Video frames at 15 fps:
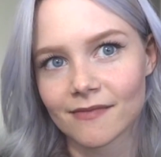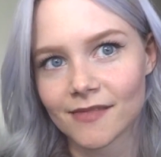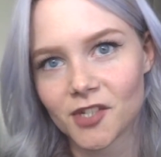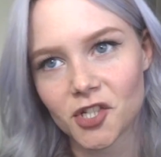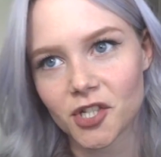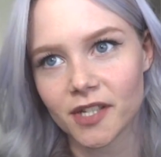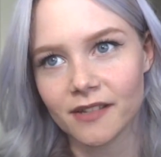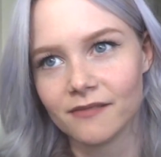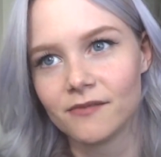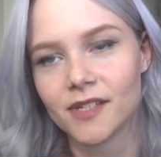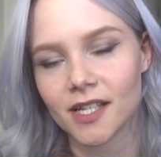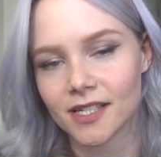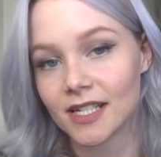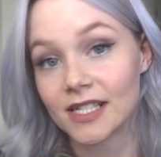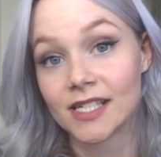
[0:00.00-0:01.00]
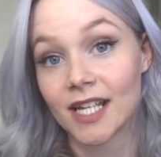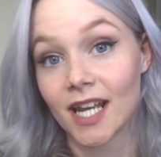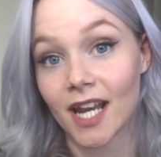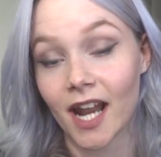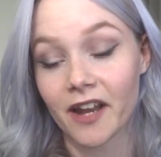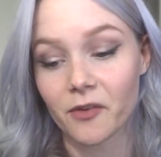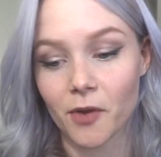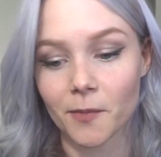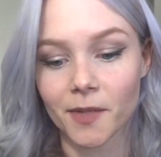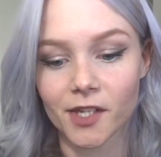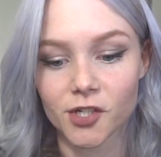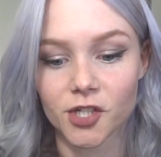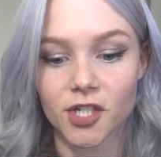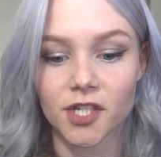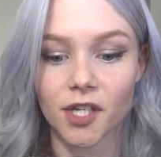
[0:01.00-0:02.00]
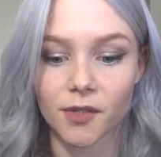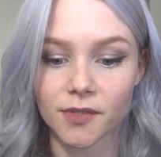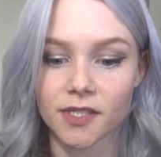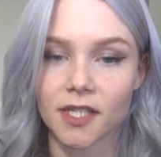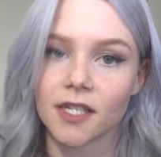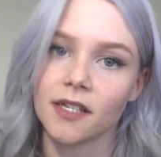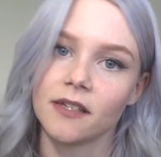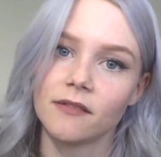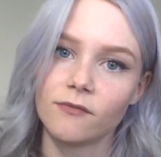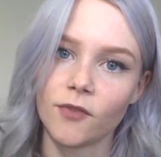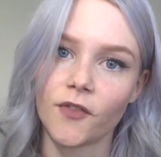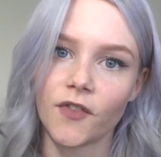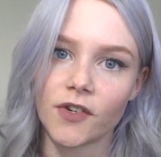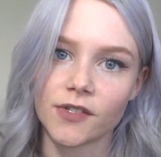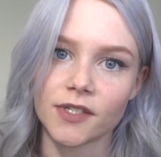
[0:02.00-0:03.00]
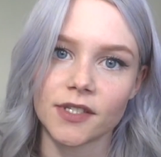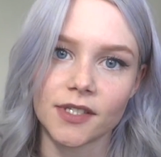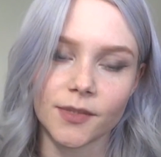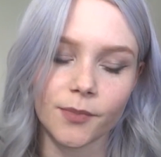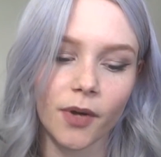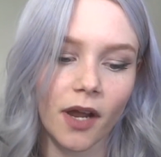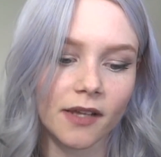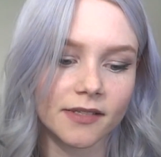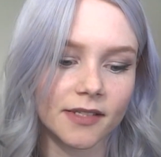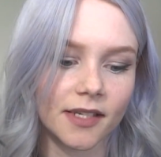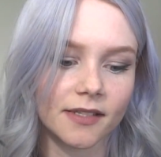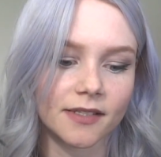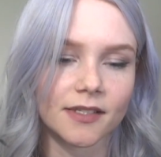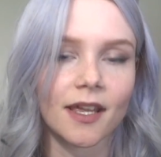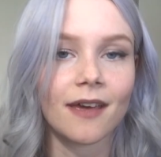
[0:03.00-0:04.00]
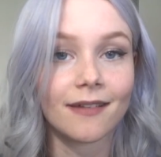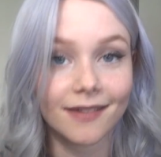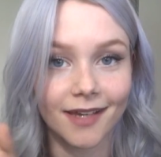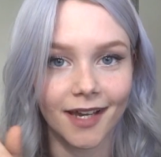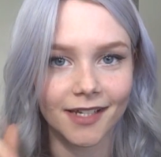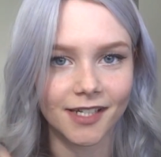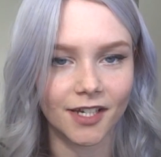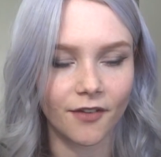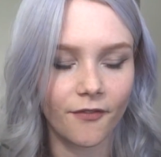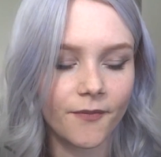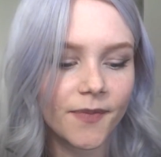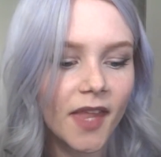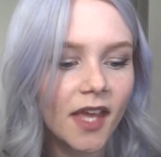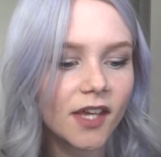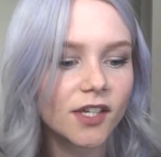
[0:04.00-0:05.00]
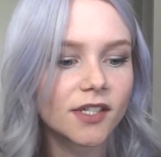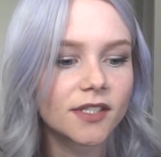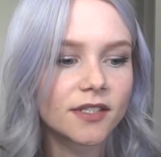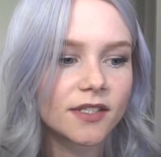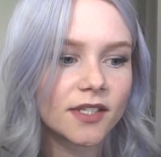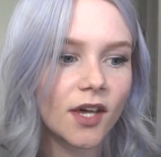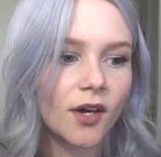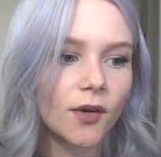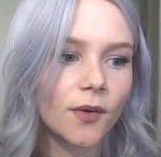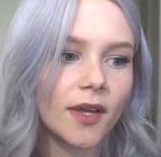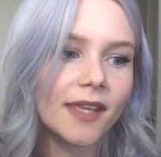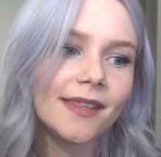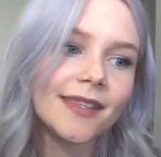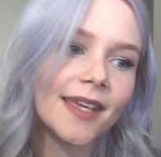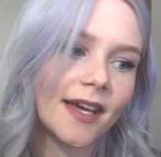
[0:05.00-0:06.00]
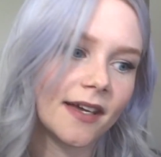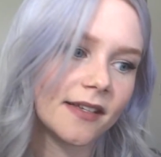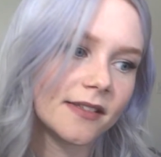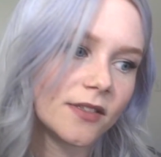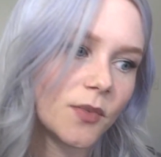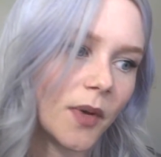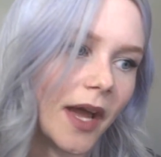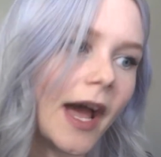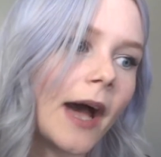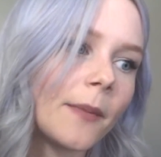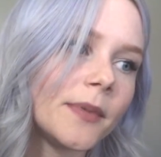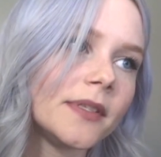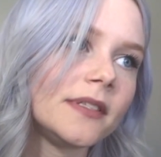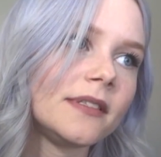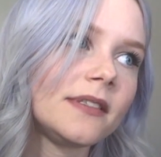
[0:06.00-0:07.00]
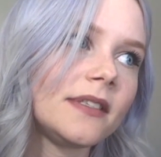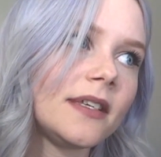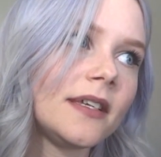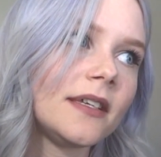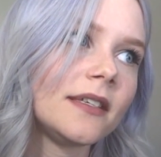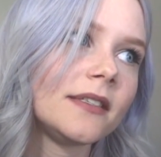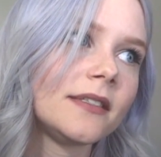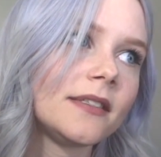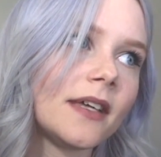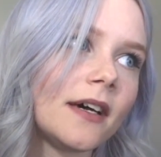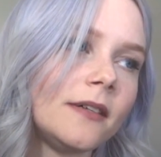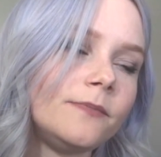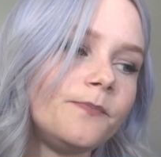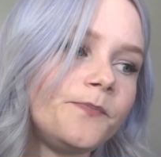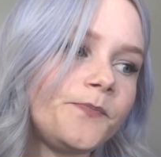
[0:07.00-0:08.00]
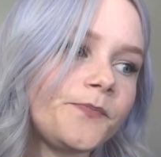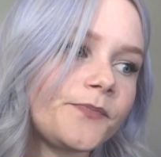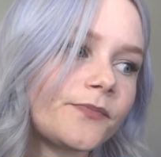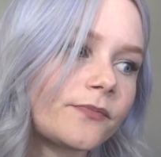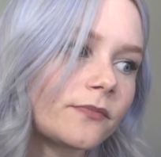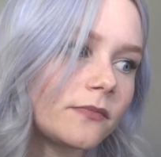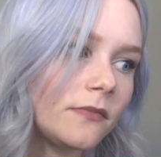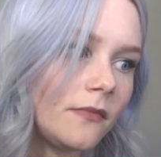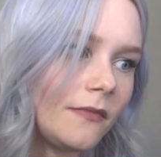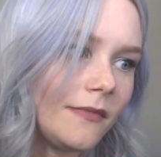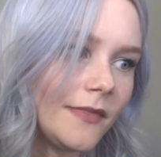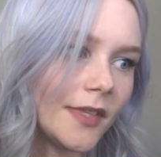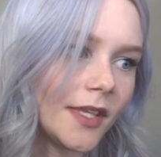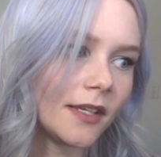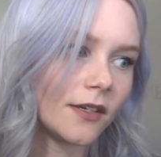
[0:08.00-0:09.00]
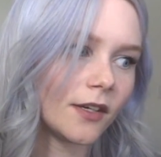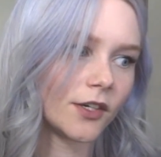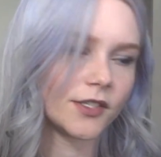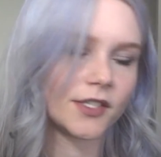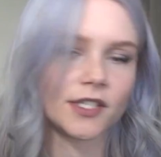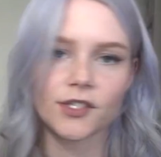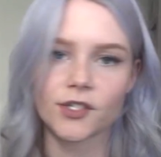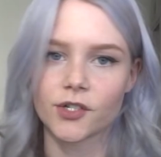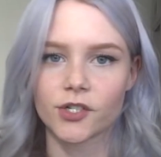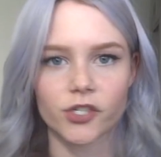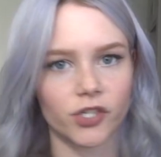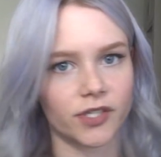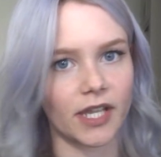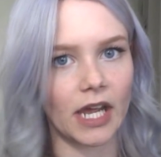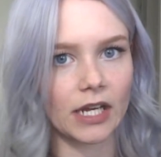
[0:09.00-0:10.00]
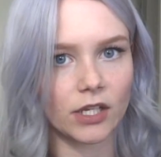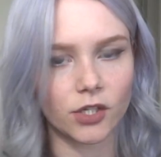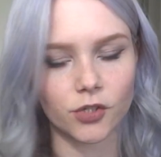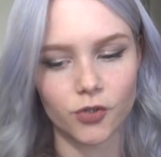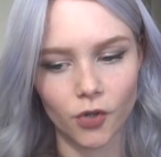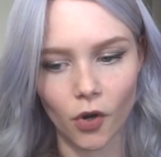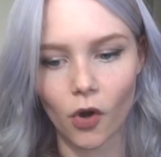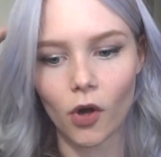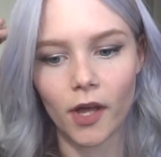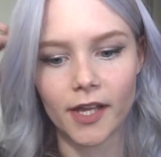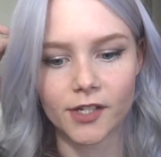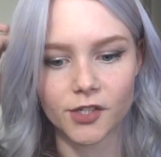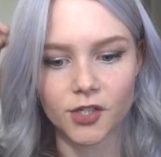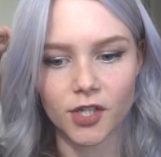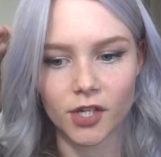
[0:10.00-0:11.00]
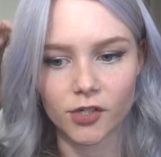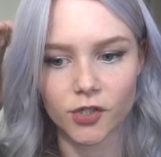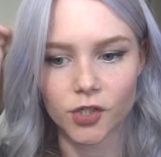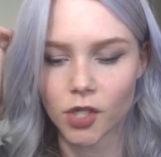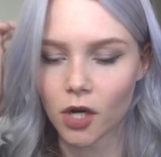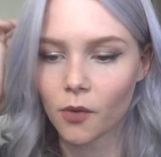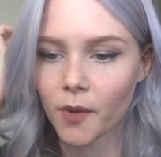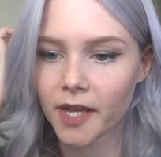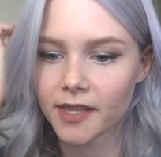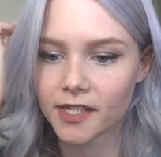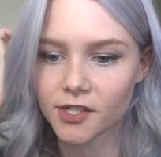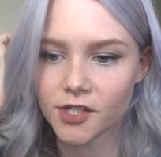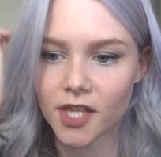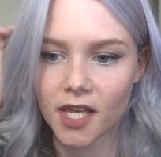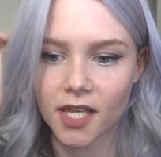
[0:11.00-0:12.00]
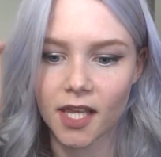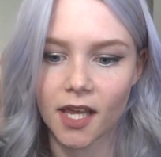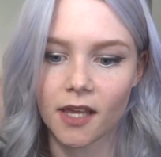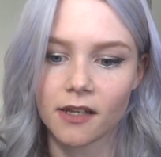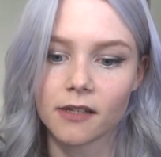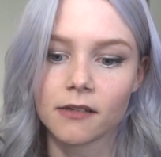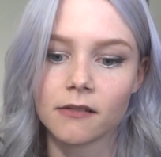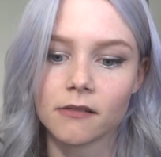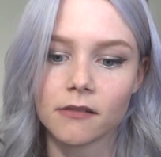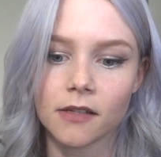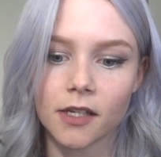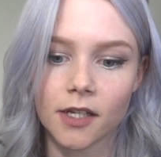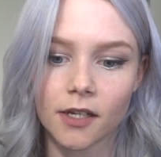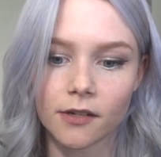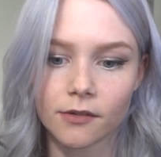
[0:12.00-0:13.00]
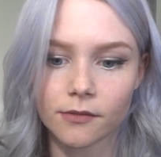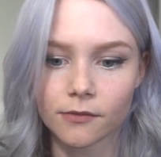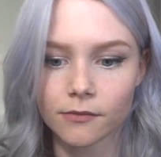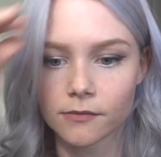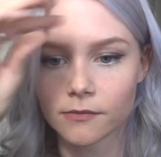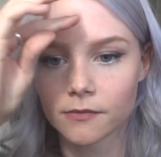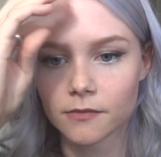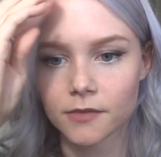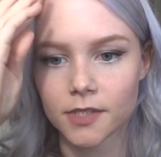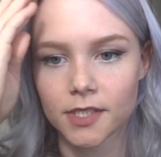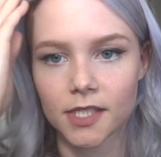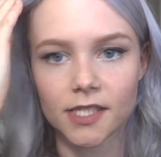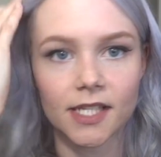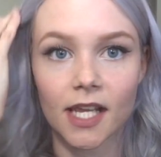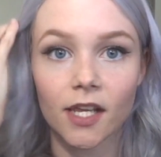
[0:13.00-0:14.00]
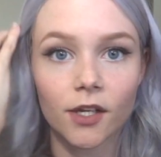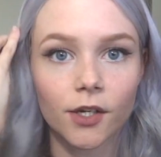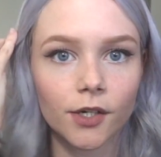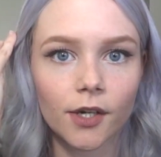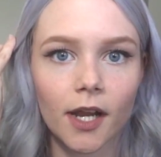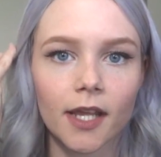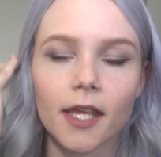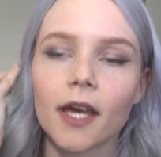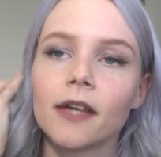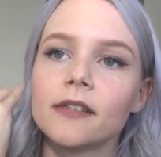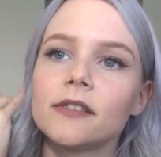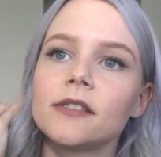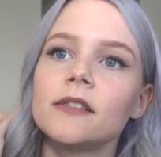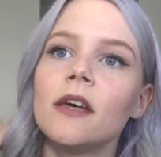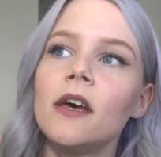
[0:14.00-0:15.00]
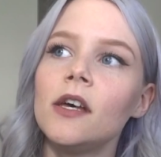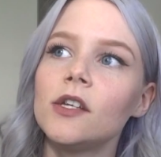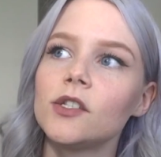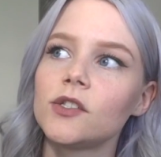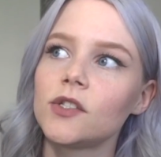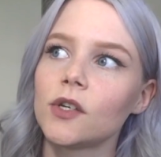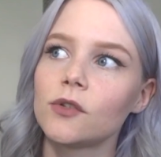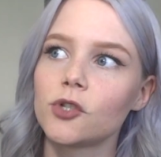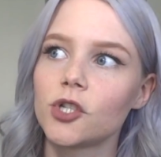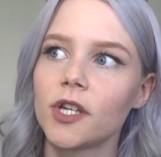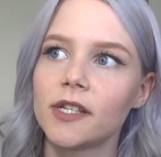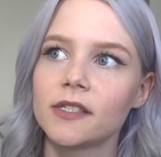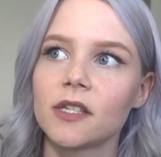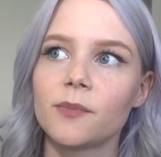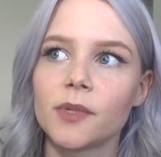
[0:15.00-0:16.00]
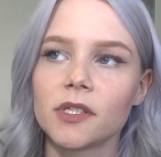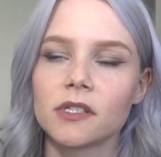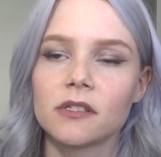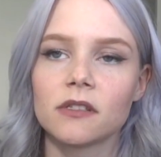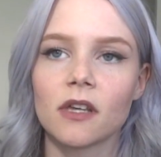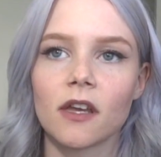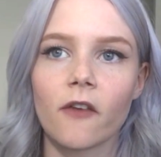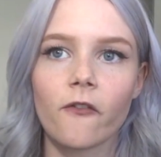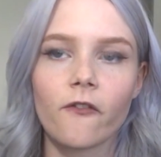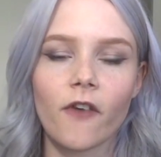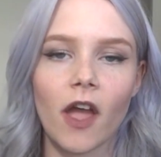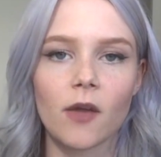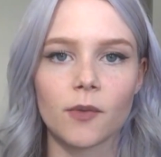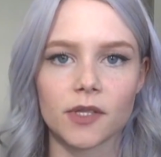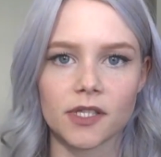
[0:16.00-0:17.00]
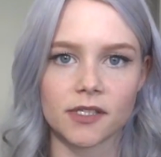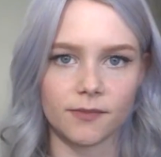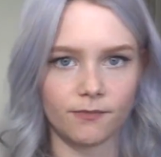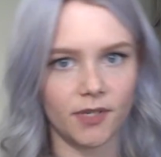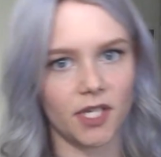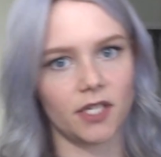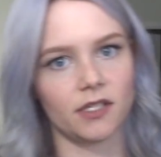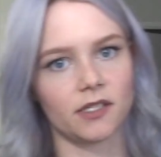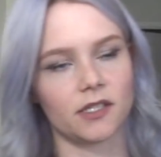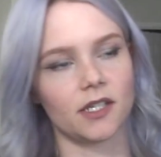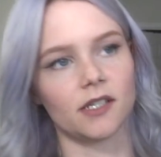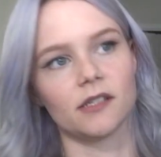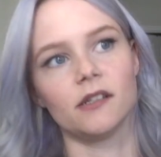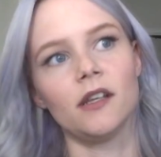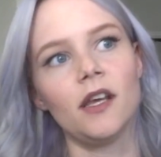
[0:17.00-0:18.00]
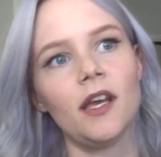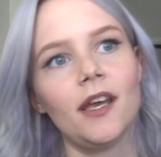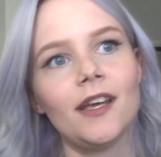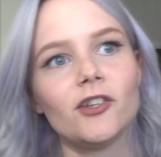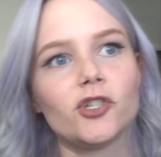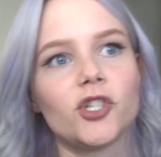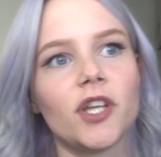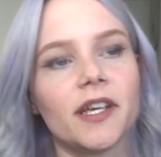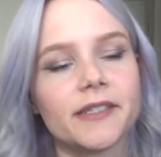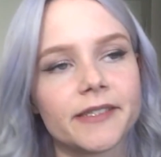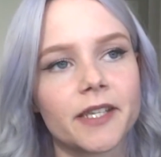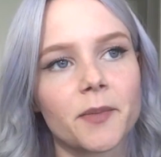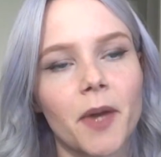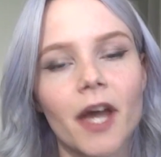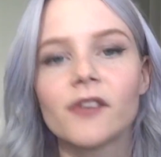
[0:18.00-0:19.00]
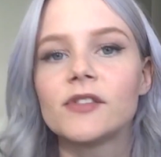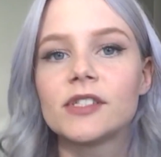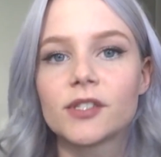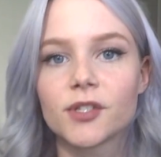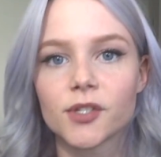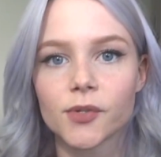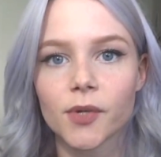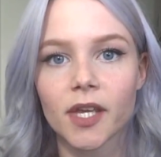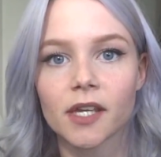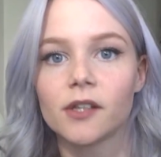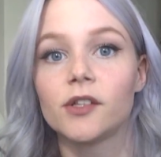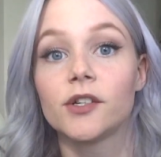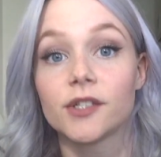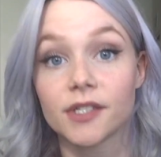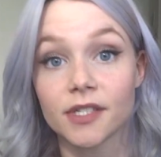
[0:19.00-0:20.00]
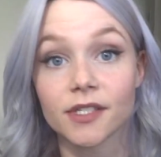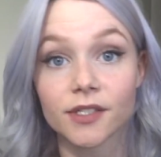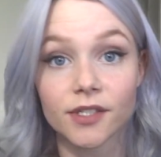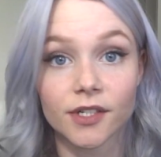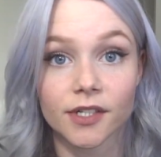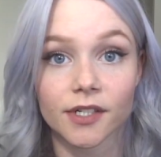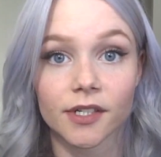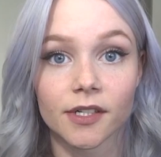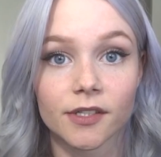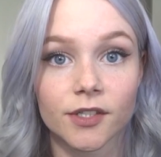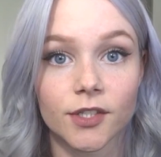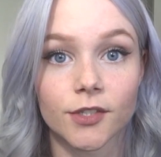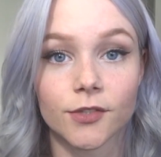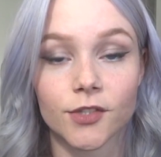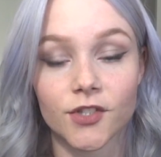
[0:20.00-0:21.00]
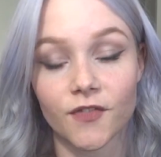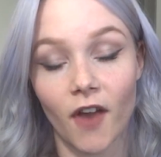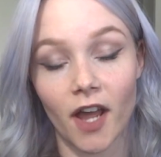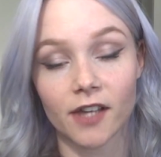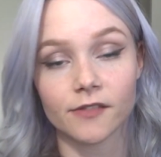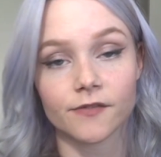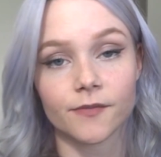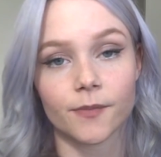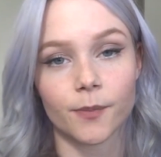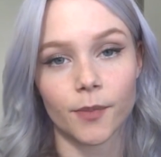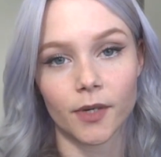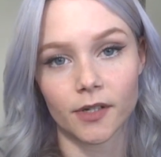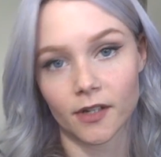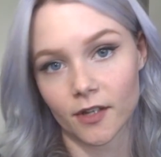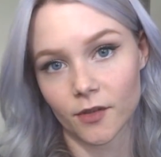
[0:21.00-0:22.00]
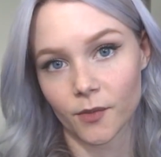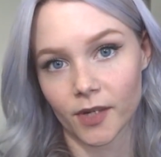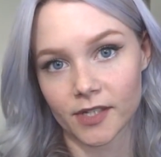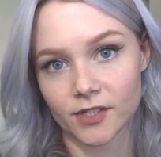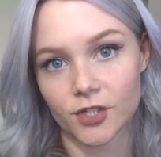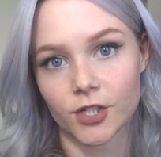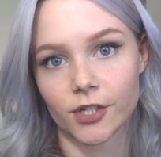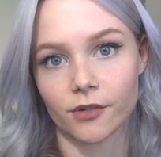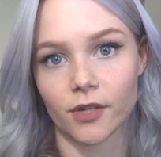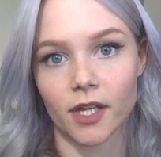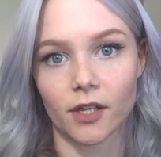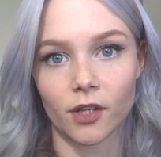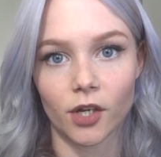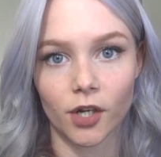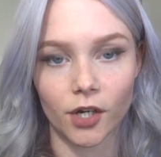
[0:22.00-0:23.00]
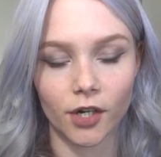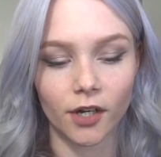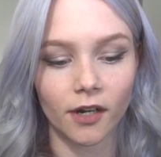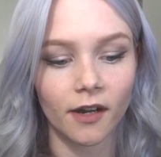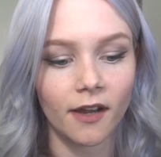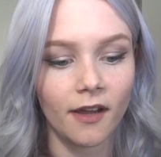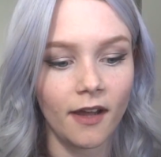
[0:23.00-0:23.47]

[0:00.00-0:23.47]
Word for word: she did it anyway, because she knows that it reverses the process, kind of. So in the end, what happens is her sister is just out of control, and there's no way that they can, you know, sedate her, I guess. So she ends up in this like fight with this beast, and she ends up having to kill her sister to survive, but otherwise she'll kill her.